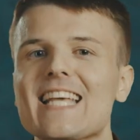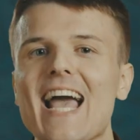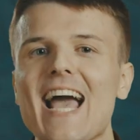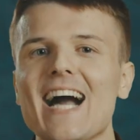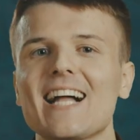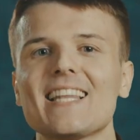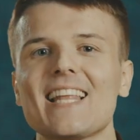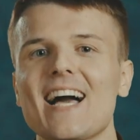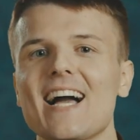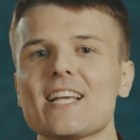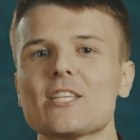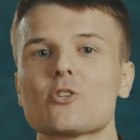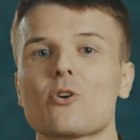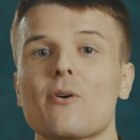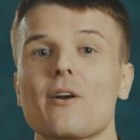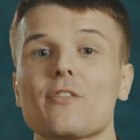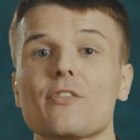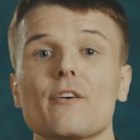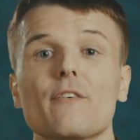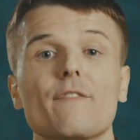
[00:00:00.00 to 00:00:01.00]
allies
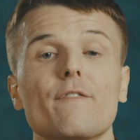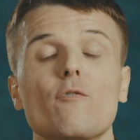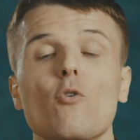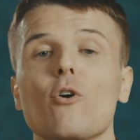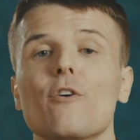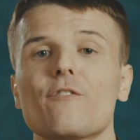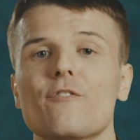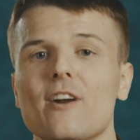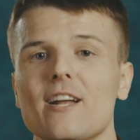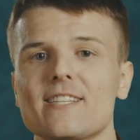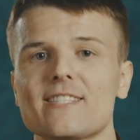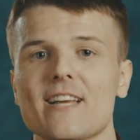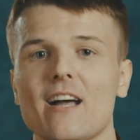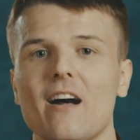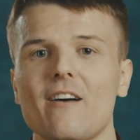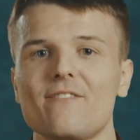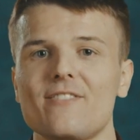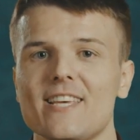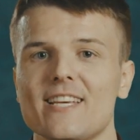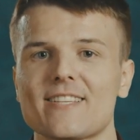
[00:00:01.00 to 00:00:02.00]
are at the forefront
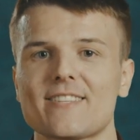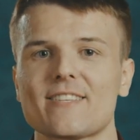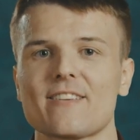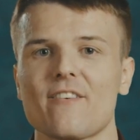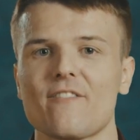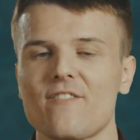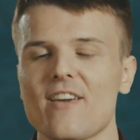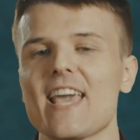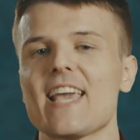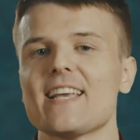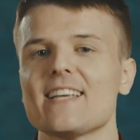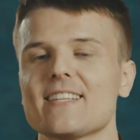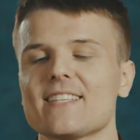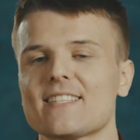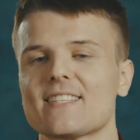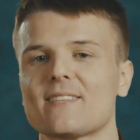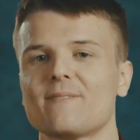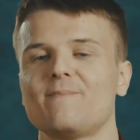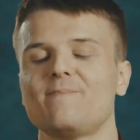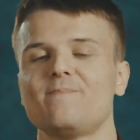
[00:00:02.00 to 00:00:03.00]
of this
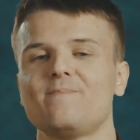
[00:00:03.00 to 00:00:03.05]
phase.